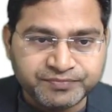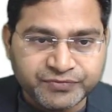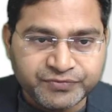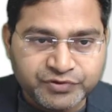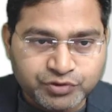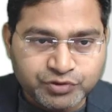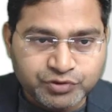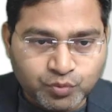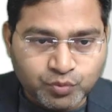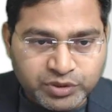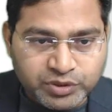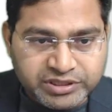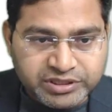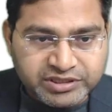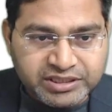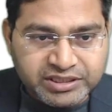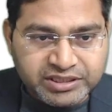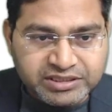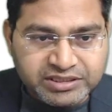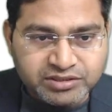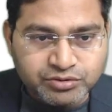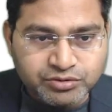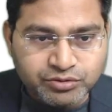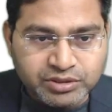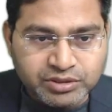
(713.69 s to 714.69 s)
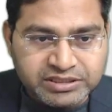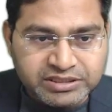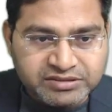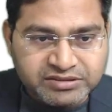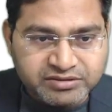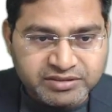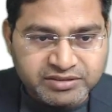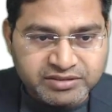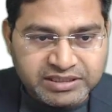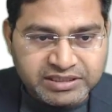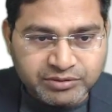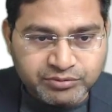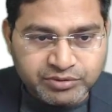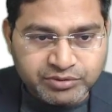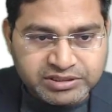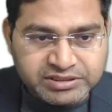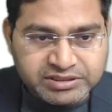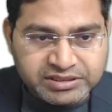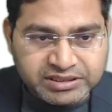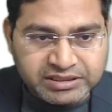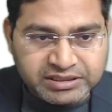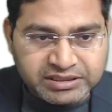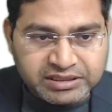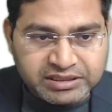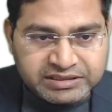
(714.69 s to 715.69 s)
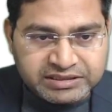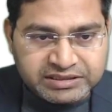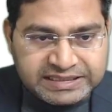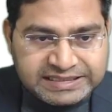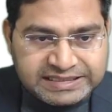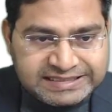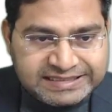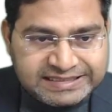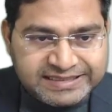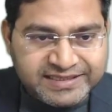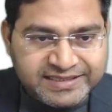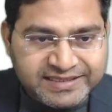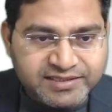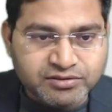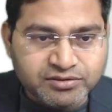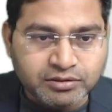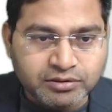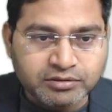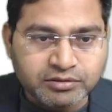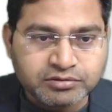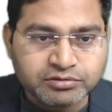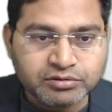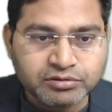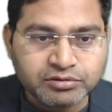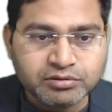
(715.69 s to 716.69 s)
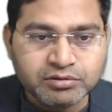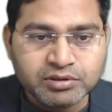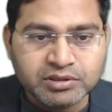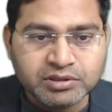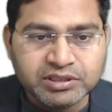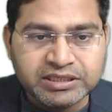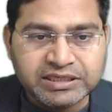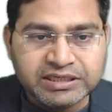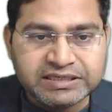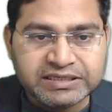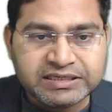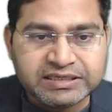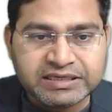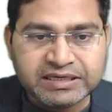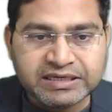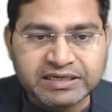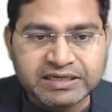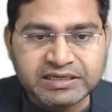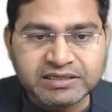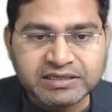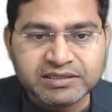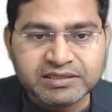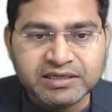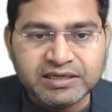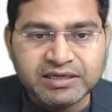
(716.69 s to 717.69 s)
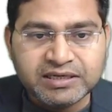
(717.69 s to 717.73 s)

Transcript: So with this, you can straight away see that D is also incorrect.